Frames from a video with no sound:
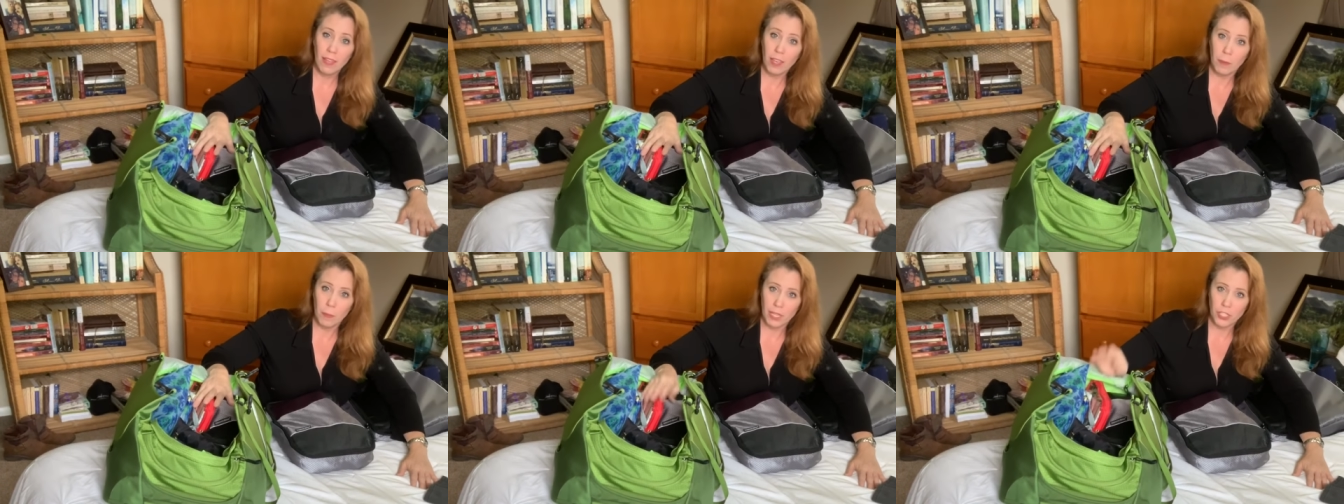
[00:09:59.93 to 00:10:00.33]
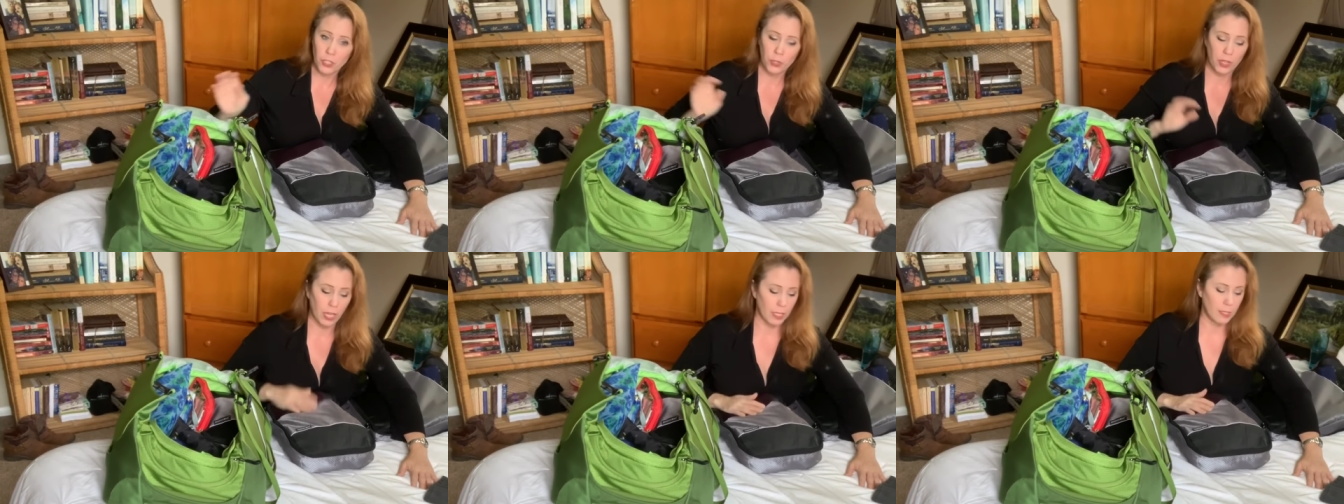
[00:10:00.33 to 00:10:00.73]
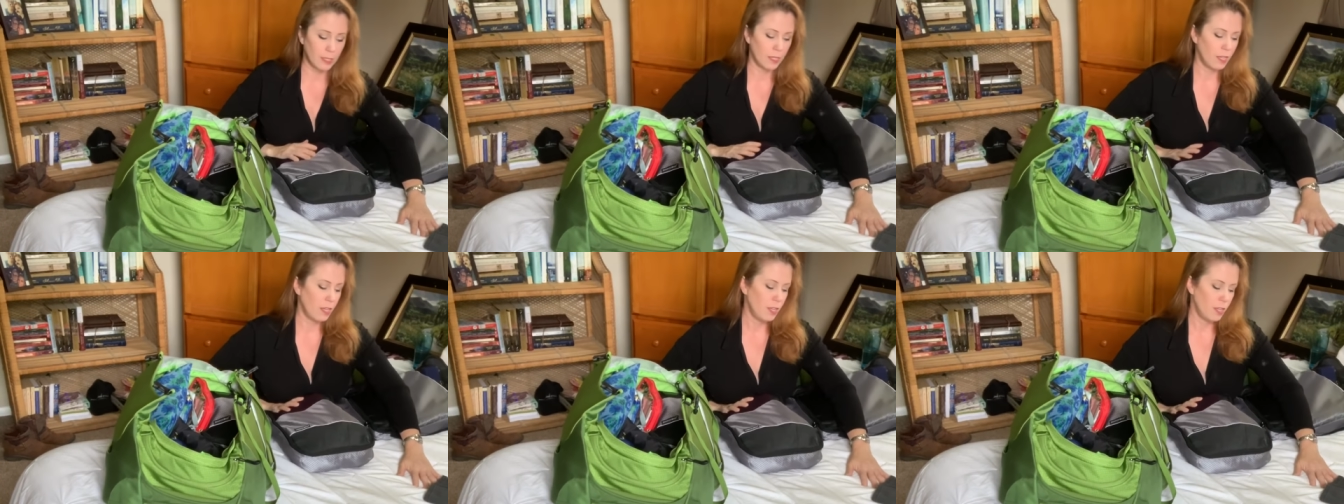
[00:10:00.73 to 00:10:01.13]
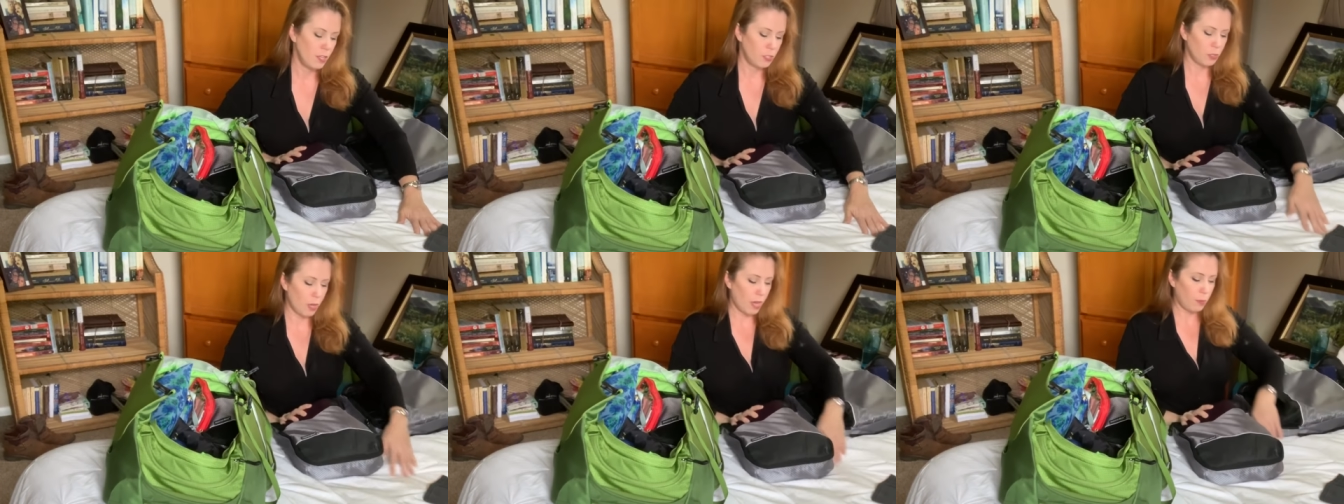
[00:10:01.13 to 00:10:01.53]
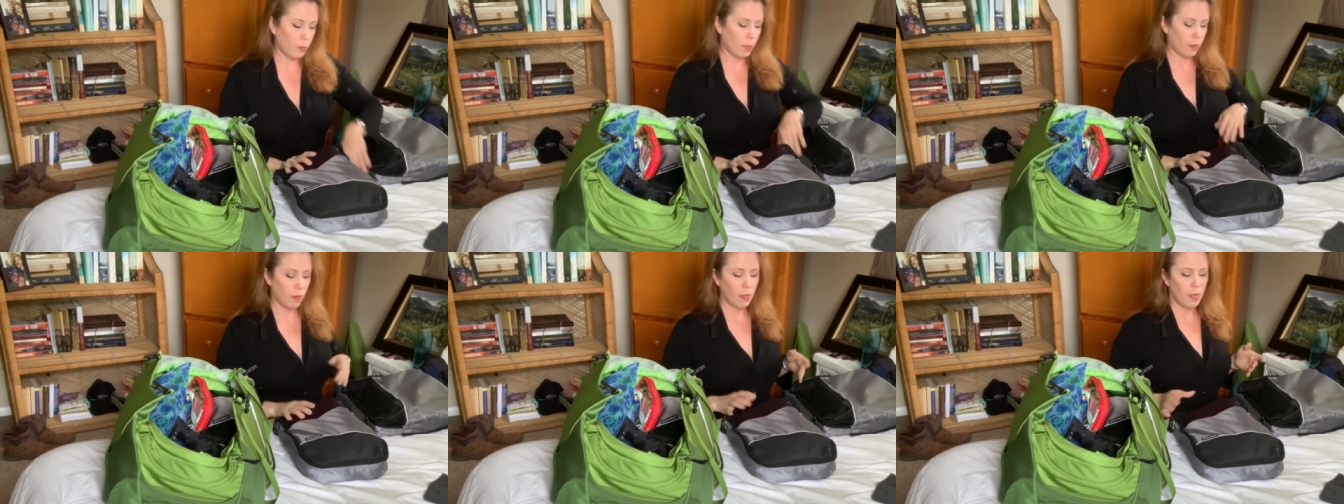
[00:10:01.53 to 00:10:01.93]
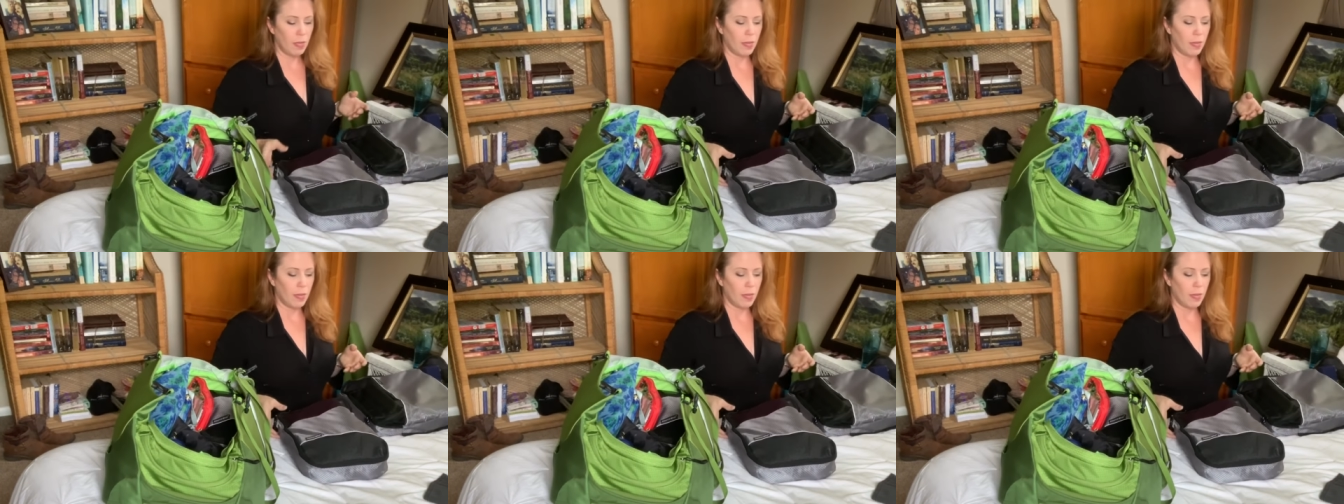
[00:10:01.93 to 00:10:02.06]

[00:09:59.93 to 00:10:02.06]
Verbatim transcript: in my suitcase. So I will